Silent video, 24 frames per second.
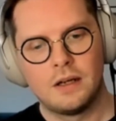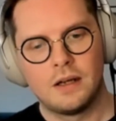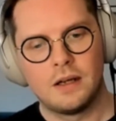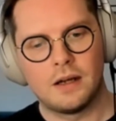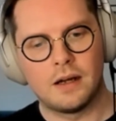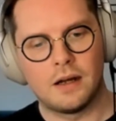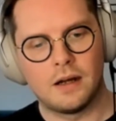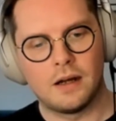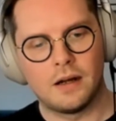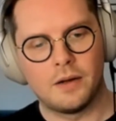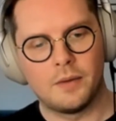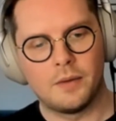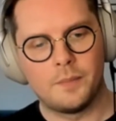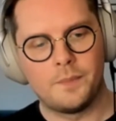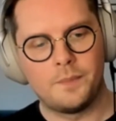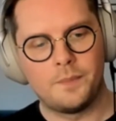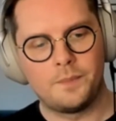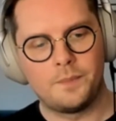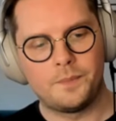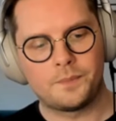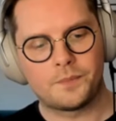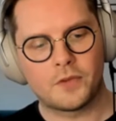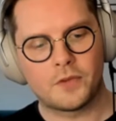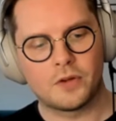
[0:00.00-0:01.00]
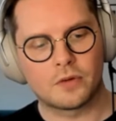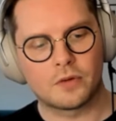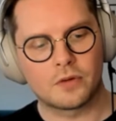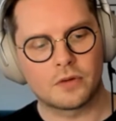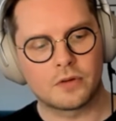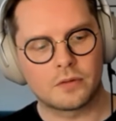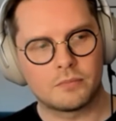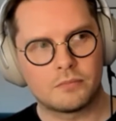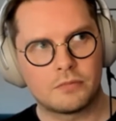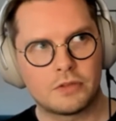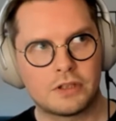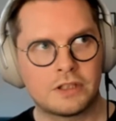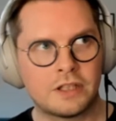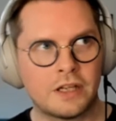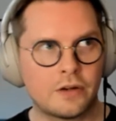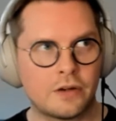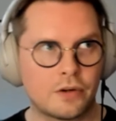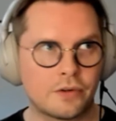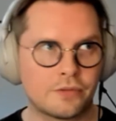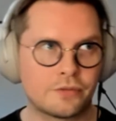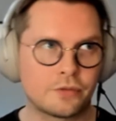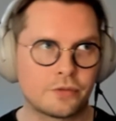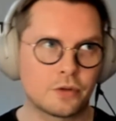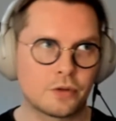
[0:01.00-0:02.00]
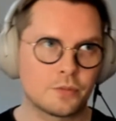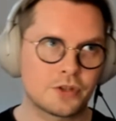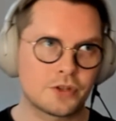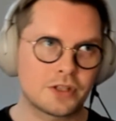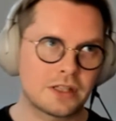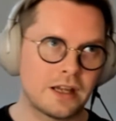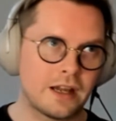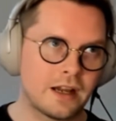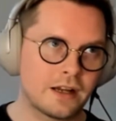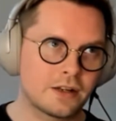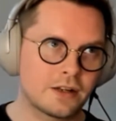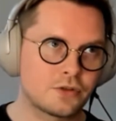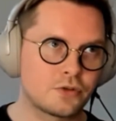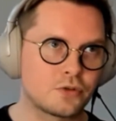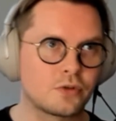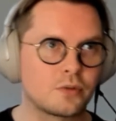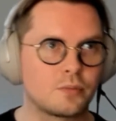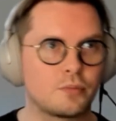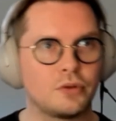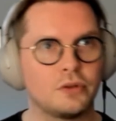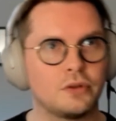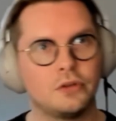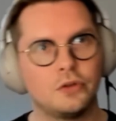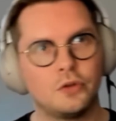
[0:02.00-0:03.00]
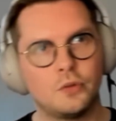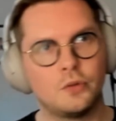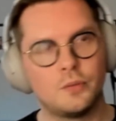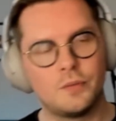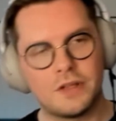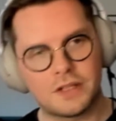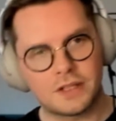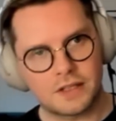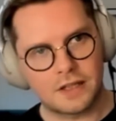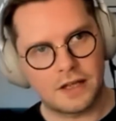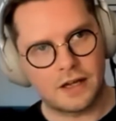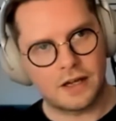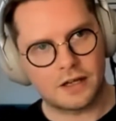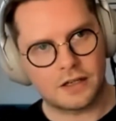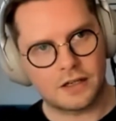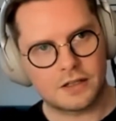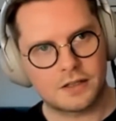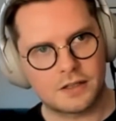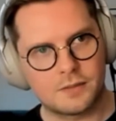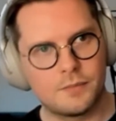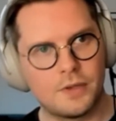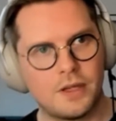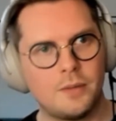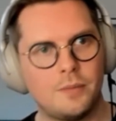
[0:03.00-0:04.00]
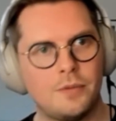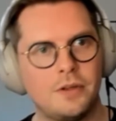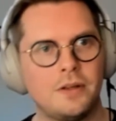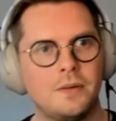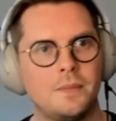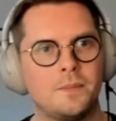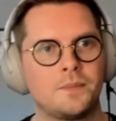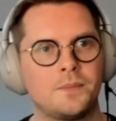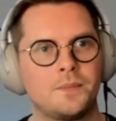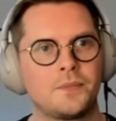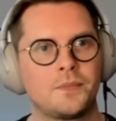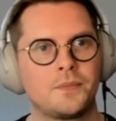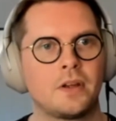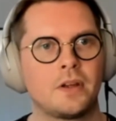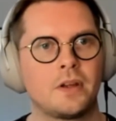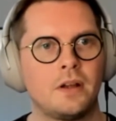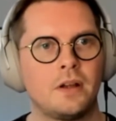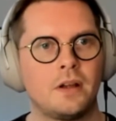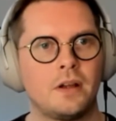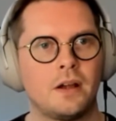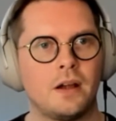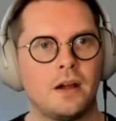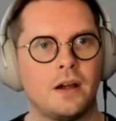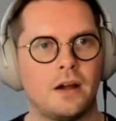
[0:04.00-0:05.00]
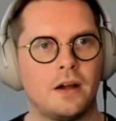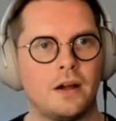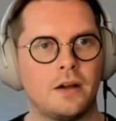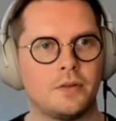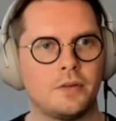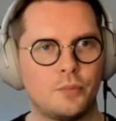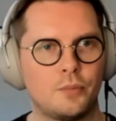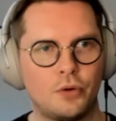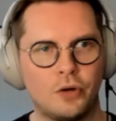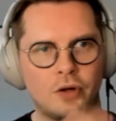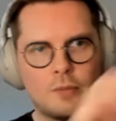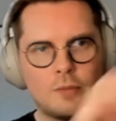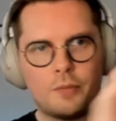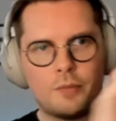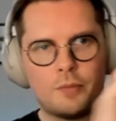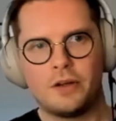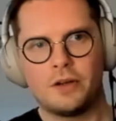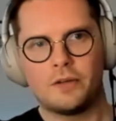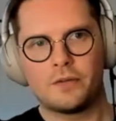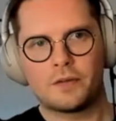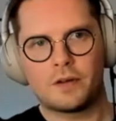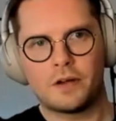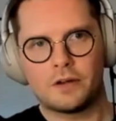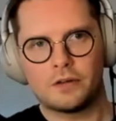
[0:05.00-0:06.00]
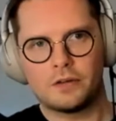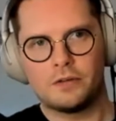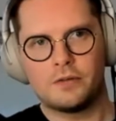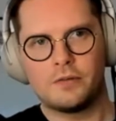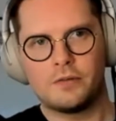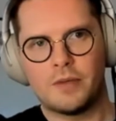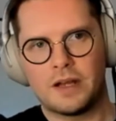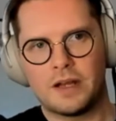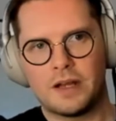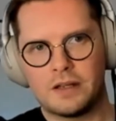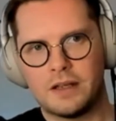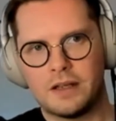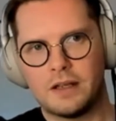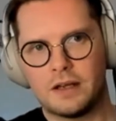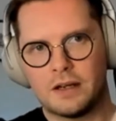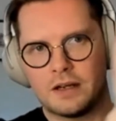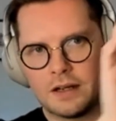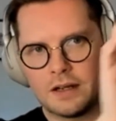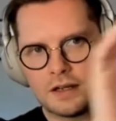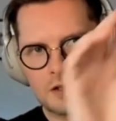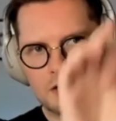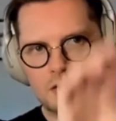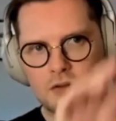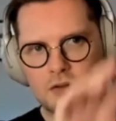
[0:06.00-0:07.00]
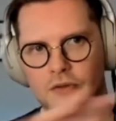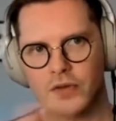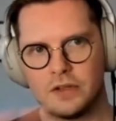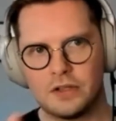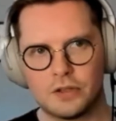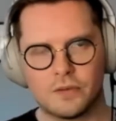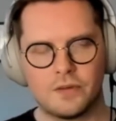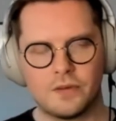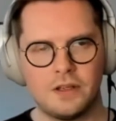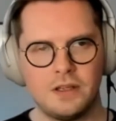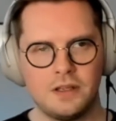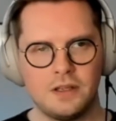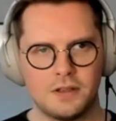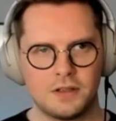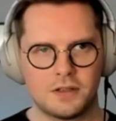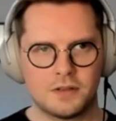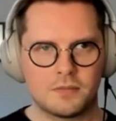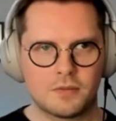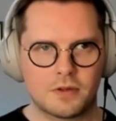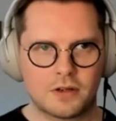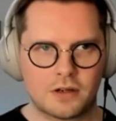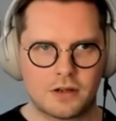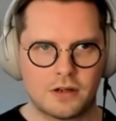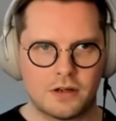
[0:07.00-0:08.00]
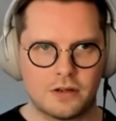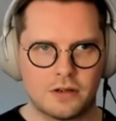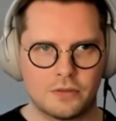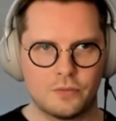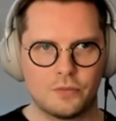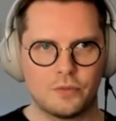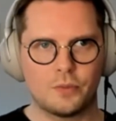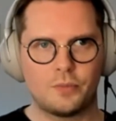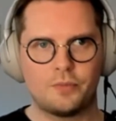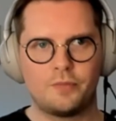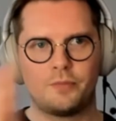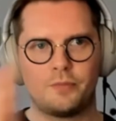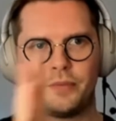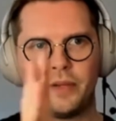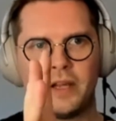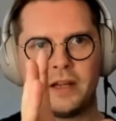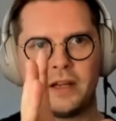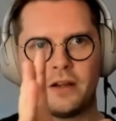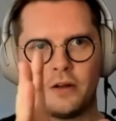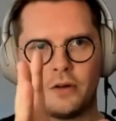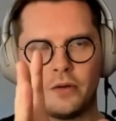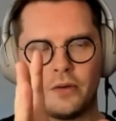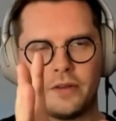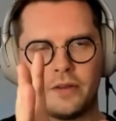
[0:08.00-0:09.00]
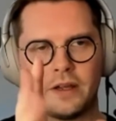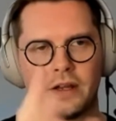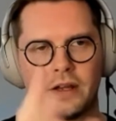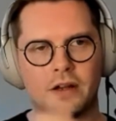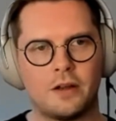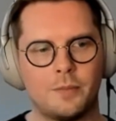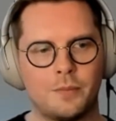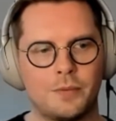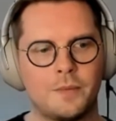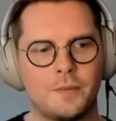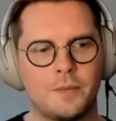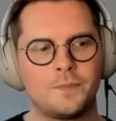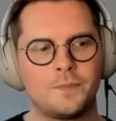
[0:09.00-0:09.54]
Your Terraform stacks, your Pulumi stacks, maybe. You put a bit of Garden metadata next to each of these. Garden will pick all that up.